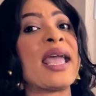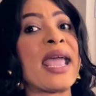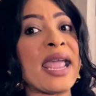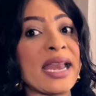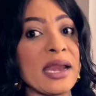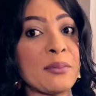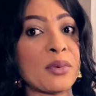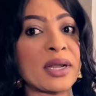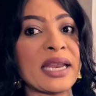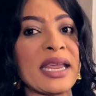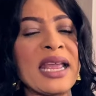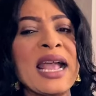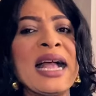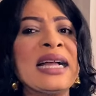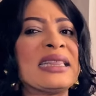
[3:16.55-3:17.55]
anybody
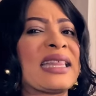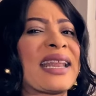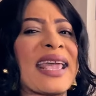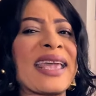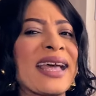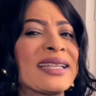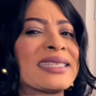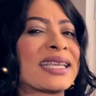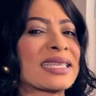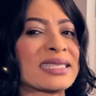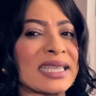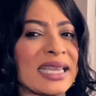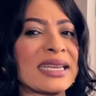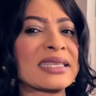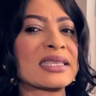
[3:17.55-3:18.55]
that I can't
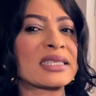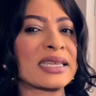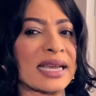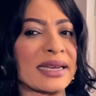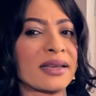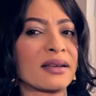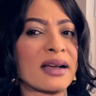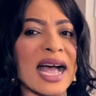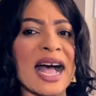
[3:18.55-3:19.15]
sustain this channel.